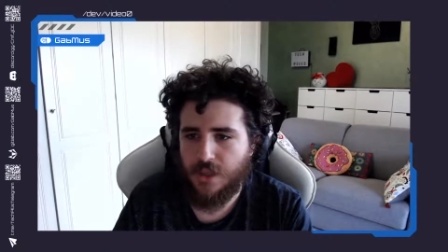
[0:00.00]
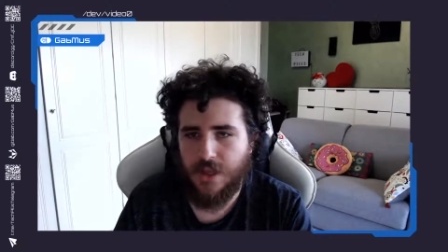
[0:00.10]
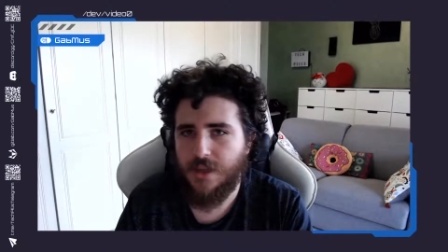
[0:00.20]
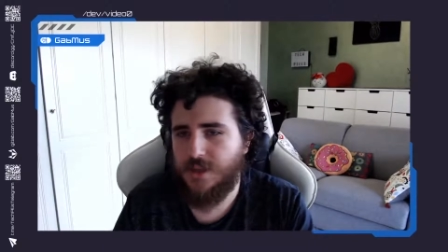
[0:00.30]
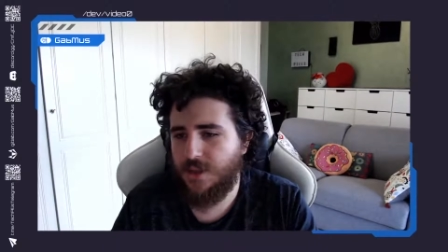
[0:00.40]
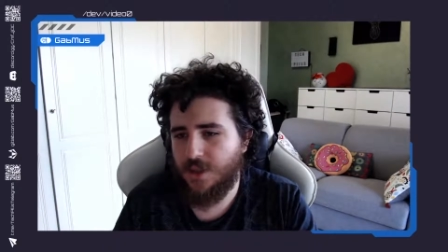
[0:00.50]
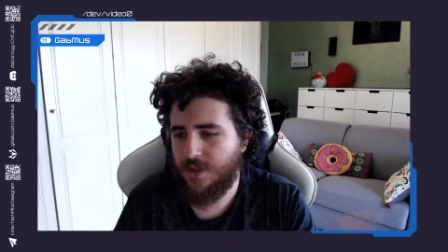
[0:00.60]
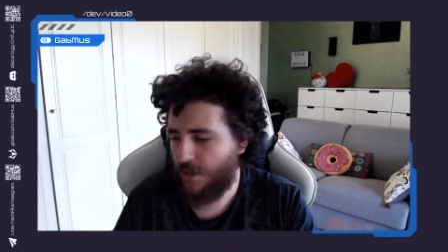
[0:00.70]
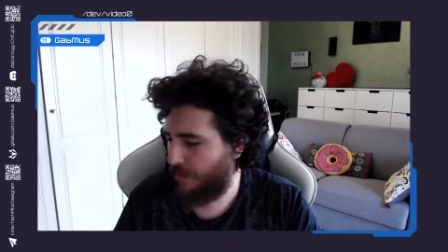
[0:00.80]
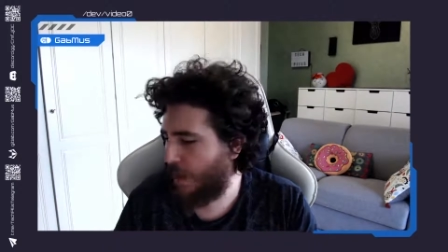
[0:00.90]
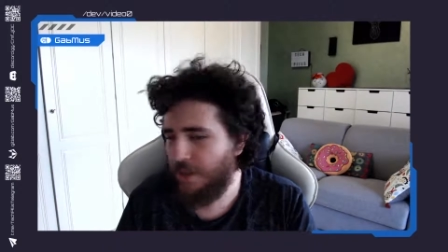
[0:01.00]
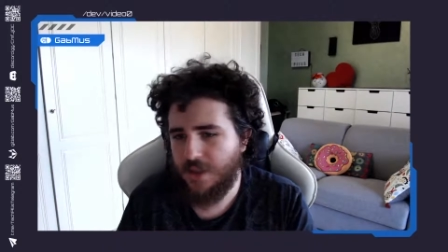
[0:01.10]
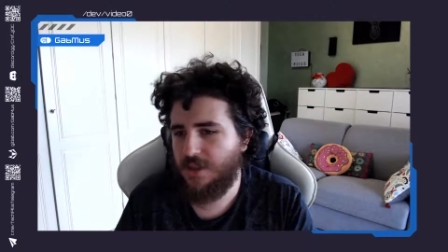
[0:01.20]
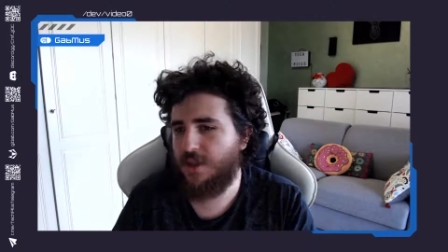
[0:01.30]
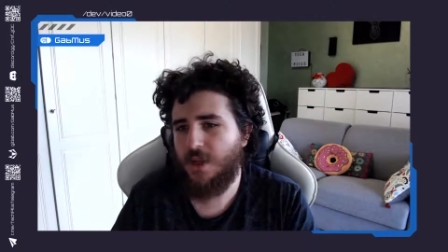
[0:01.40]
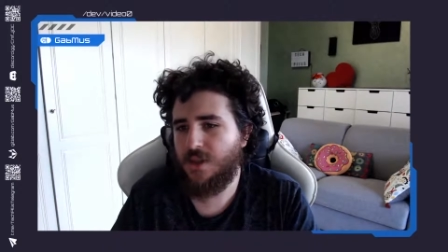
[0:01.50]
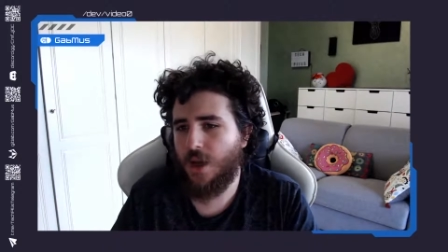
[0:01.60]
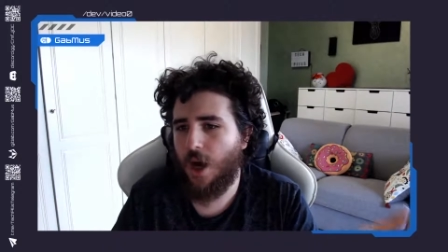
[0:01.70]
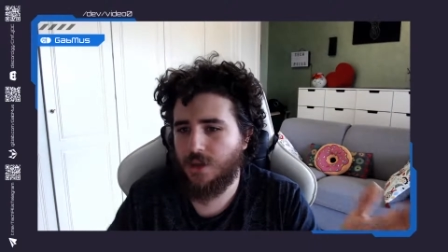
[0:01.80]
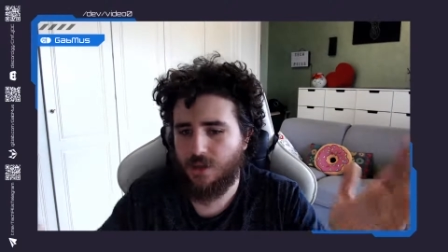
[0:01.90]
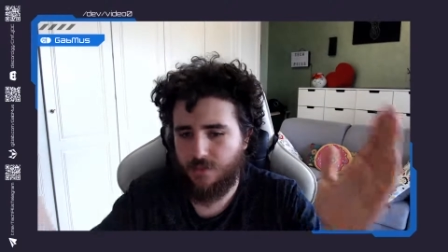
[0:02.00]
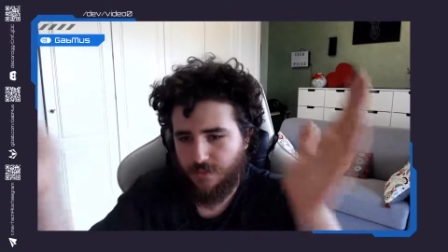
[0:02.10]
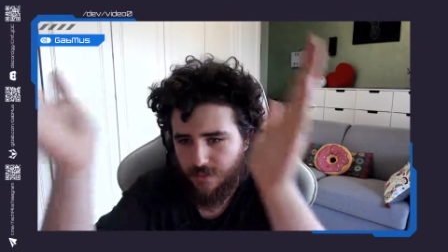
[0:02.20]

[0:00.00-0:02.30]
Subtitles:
And it's just, I mean, it's just awesome.